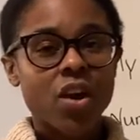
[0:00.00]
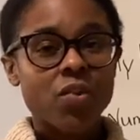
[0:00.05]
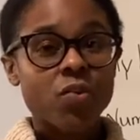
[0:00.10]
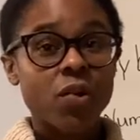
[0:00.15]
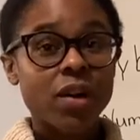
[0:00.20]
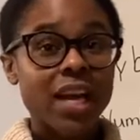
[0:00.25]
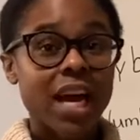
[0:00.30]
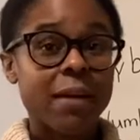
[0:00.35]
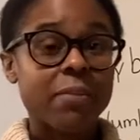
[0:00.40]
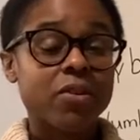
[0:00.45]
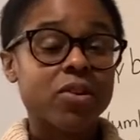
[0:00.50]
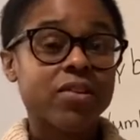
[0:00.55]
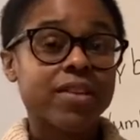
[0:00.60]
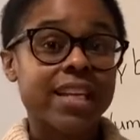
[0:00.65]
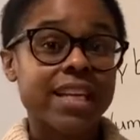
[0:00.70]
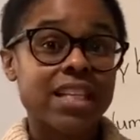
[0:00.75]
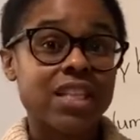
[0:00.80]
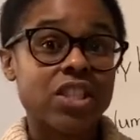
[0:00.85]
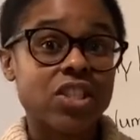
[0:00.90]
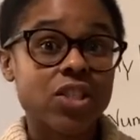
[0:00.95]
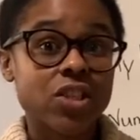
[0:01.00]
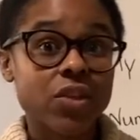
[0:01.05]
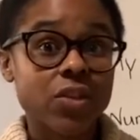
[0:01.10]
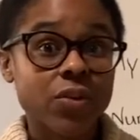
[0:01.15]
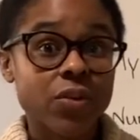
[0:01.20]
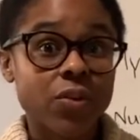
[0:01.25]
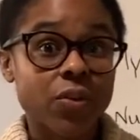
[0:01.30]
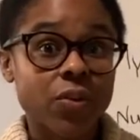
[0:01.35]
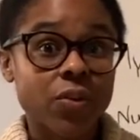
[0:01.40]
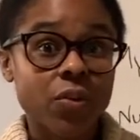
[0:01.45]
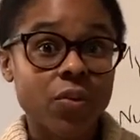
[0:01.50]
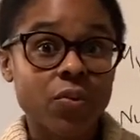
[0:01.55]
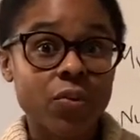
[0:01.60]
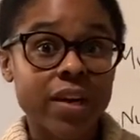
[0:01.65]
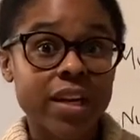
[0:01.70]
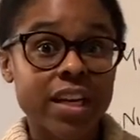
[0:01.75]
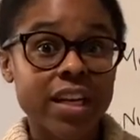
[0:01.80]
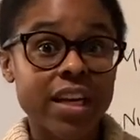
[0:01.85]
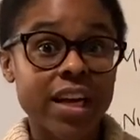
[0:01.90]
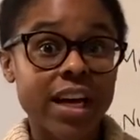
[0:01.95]
what happened on day two,
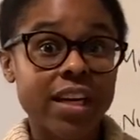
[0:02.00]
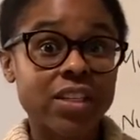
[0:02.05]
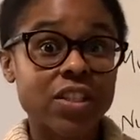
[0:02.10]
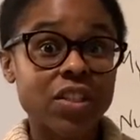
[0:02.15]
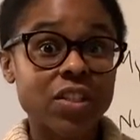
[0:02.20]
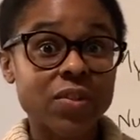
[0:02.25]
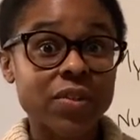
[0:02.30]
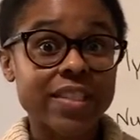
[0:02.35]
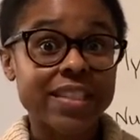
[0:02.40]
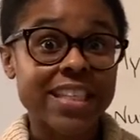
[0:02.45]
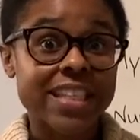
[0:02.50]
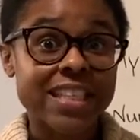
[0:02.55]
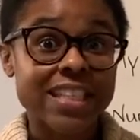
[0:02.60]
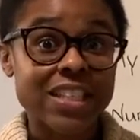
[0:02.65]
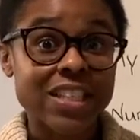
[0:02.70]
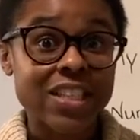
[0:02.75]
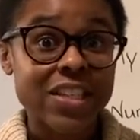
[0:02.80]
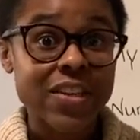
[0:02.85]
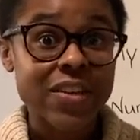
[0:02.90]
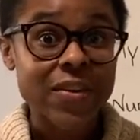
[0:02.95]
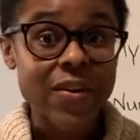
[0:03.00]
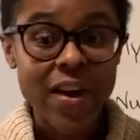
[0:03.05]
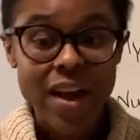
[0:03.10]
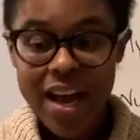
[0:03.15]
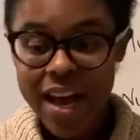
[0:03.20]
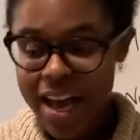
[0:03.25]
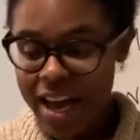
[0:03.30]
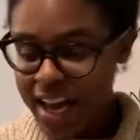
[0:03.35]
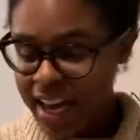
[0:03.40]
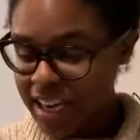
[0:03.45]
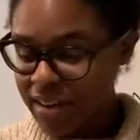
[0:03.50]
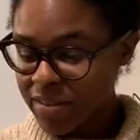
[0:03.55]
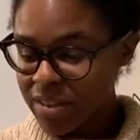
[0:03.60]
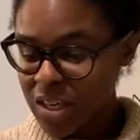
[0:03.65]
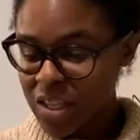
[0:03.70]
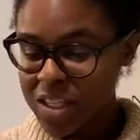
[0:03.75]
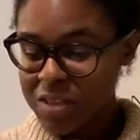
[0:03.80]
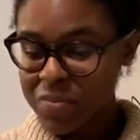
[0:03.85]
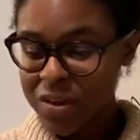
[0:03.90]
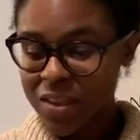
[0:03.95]
what did God do on day two, then we
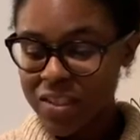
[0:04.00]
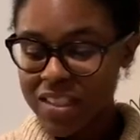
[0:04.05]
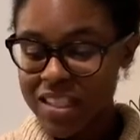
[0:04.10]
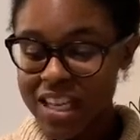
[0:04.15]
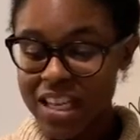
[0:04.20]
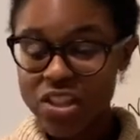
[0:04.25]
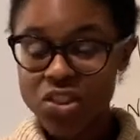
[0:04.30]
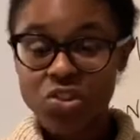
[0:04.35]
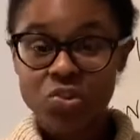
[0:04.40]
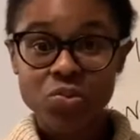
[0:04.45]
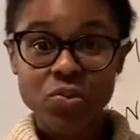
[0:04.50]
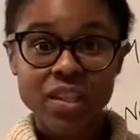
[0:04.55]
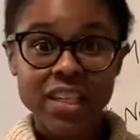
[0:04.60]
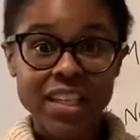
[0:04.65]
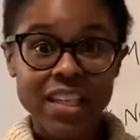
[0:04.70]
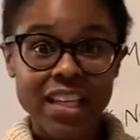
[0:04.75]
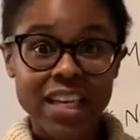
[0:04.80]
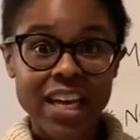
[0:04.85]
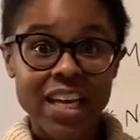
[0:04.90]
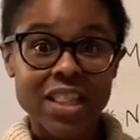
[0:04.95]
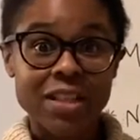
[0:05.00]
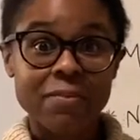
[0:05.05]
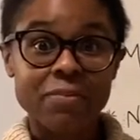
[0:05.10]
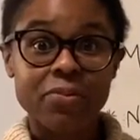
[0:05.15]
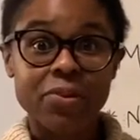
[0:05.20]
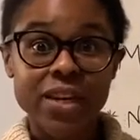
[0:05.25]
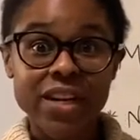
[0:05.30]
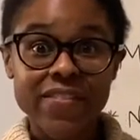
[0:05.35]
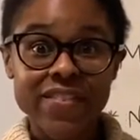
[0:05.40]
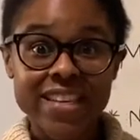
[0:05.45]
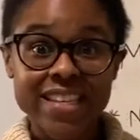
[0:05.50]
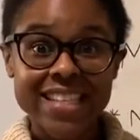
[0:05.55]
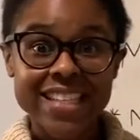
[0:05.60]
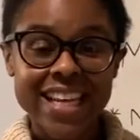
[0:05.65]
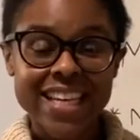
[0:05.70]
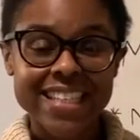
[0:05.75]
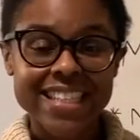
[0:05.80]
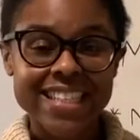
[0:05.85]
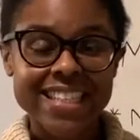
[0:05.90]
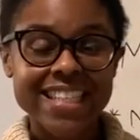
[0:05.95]
talked about day three in the previous
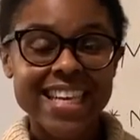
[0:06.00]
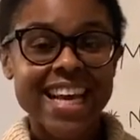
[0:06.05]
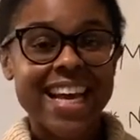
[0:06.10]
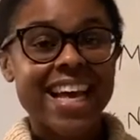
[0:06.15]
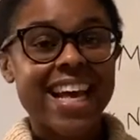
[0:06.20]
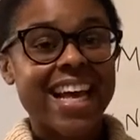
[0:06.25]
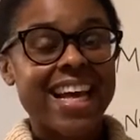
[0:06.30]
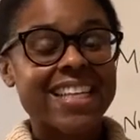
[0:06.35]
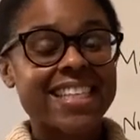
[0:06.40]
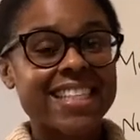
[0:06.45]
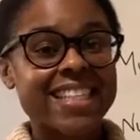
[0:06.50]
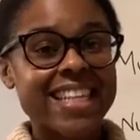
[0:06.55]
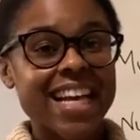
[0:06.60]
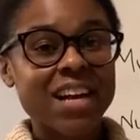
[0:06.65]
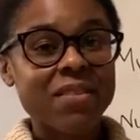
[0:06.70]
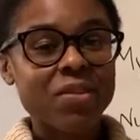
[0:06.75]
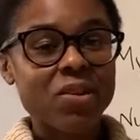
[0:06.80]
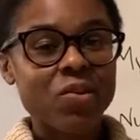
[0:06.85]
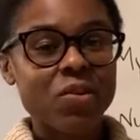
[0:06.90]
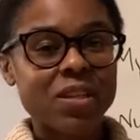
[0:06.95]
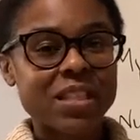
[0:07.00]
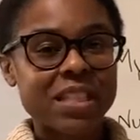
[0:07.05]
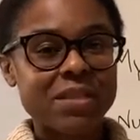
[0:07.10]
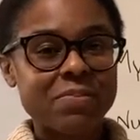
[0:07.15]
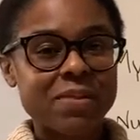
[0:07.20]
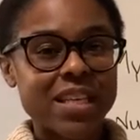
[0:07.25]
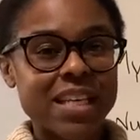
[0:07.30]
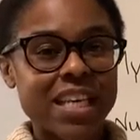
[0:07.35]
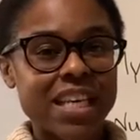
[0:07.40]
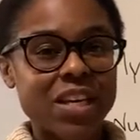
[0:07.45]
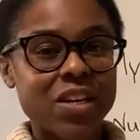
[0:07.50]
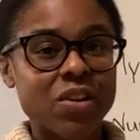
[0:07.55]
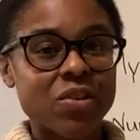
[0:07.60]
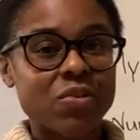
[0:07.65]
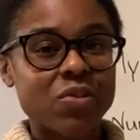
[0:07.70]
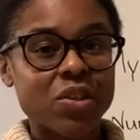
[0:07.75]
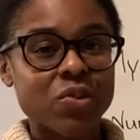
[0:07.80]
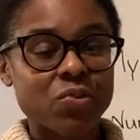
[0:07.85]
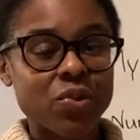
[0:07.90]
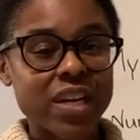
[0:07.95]
lesson, and today we're going to be
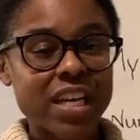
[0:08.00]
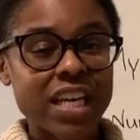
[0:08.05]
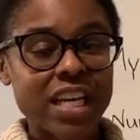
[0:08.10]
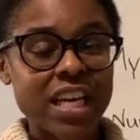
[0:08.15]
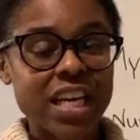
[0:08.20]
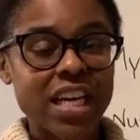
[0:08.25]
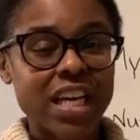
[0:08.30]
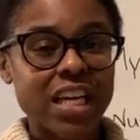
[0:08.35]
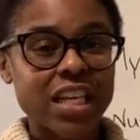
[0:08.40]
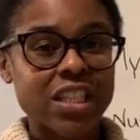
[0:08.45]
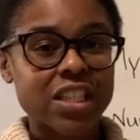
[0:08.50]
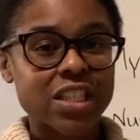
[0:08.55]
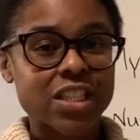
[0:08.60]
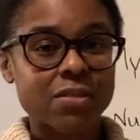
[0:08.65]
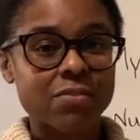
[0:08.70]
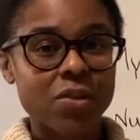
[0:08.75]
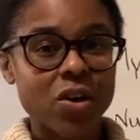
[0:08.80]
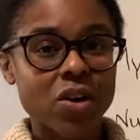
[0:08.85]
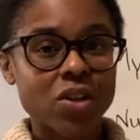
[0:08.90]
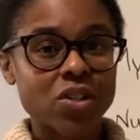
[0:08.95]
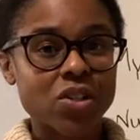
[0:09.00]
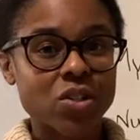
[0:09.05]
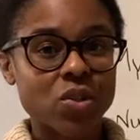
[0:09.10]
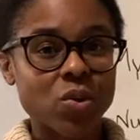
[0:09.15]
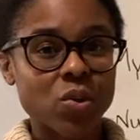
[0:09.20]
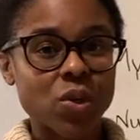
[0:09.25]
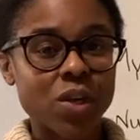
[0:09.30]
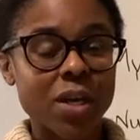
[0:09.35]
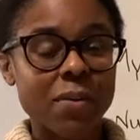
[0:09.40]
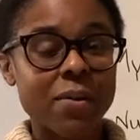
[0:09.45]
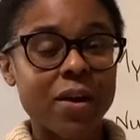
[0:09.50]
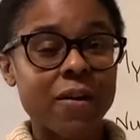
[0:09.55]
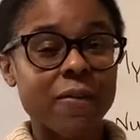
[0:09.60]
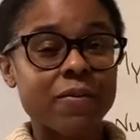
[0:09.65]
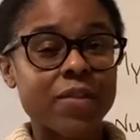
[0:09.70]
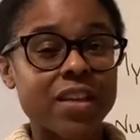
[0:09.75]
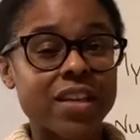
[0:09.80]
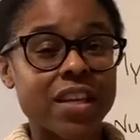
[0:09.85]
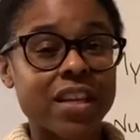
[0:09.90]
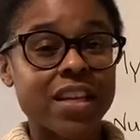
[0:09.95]
reading a small story about,
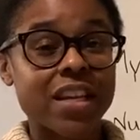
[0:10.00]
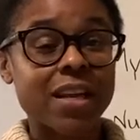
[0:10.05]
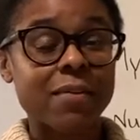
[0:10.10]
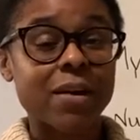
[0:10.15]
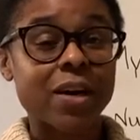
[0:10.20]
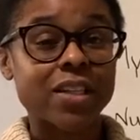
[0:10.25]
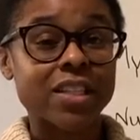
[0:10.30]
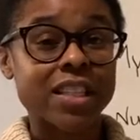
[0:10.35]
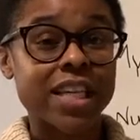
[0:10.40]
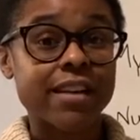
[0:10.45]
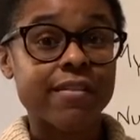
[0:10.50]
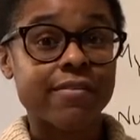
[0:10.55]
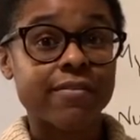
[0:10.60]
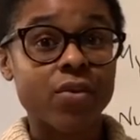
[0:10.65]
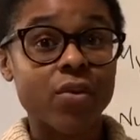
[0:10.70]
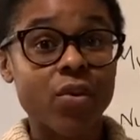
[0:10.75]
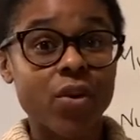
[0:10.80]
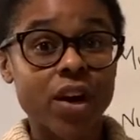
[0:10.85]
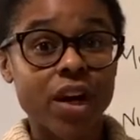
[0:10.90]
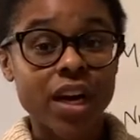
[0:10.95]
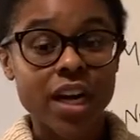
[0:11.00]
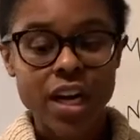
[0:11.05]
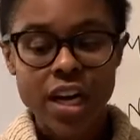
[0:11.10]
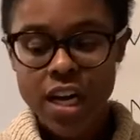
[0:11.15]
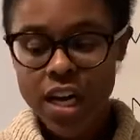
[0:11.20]
the, about day four.